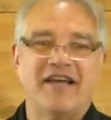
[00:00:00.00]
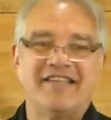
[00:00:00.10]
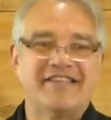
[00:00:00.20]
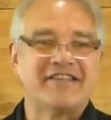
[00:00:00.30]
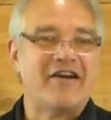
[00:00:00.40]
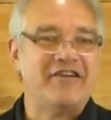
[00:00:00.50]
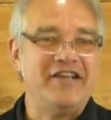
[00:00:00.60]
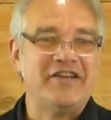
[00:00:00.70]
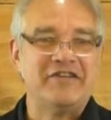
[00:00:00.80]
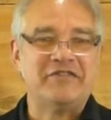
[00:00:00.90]
bless his
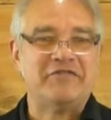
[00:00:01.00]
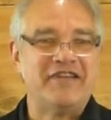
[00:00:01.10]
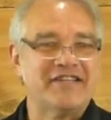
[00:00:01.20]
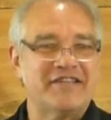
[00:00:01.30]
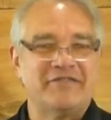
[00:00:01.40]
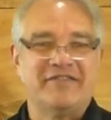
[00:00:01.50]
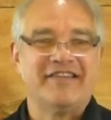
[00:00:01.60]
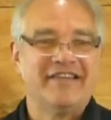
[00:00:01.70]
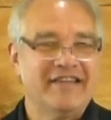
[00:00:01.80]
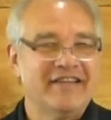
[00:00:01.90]
heart, he couldn't fix
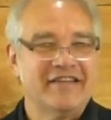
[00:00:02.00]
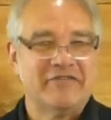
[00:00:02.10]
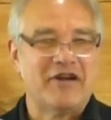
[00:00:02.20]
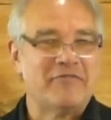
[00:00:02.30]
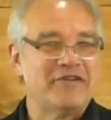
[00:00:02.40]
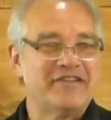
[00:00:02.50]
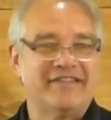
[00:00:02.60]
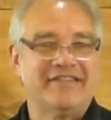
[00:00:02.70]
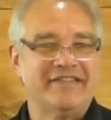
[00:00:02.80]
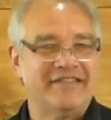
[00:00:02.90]
a
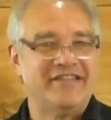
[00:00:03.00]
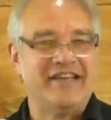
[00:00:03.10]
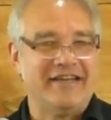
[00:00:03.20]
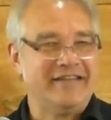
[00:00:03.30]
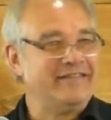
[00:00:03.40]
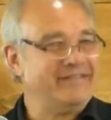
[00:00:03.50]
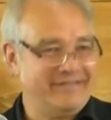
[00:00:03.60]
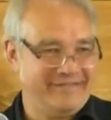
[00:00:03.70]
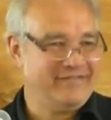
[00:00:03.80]
rubber duck.